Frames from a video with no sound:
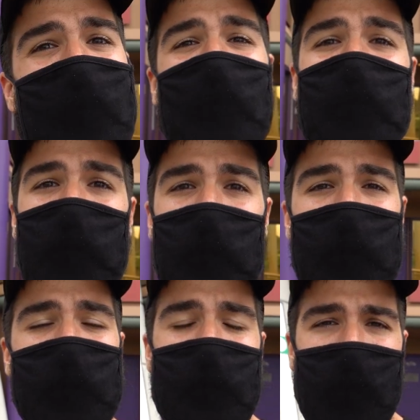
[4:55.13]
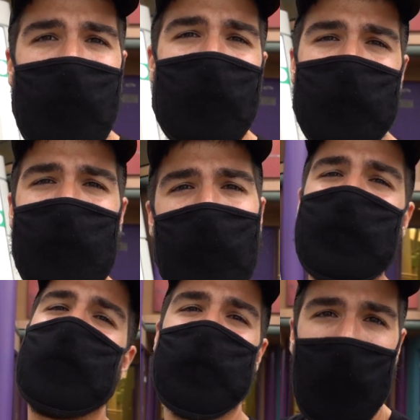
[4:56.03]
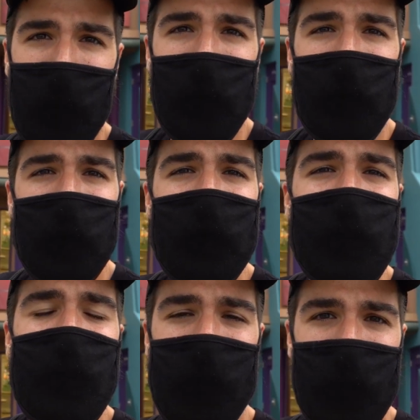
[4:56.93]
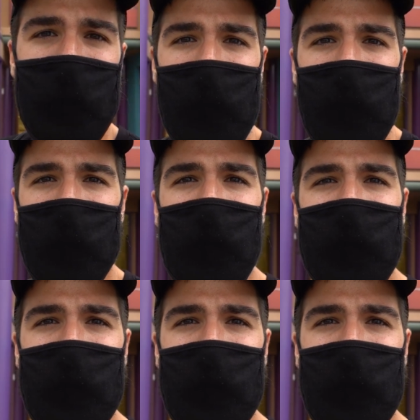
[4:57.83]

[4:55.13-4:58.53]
They are loading every other row for the Incredible Hulk roller